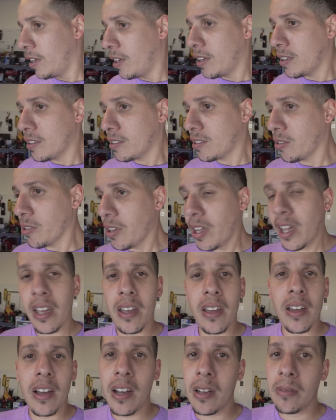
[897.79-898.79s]
So
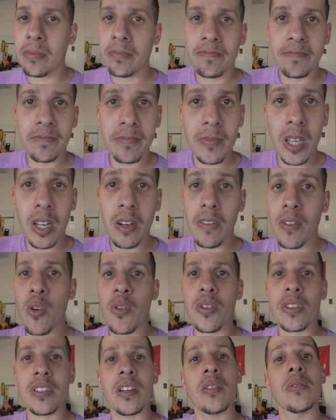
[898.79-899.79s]
yeah, and of
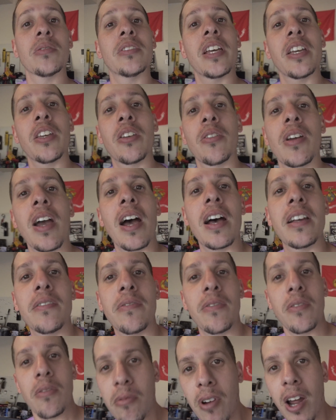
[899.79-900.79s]
course I'll take you guys
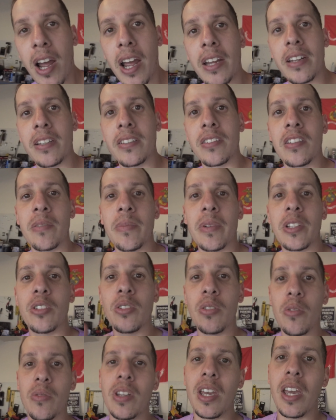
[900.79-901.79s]
for the ride. It's gonna be
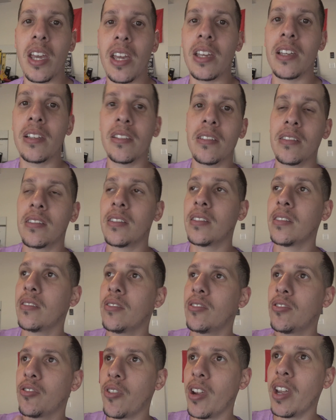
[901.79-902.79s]
2 days
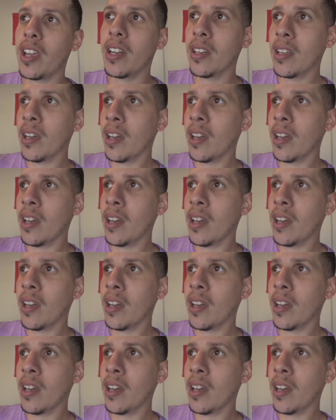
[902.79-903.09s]
straight.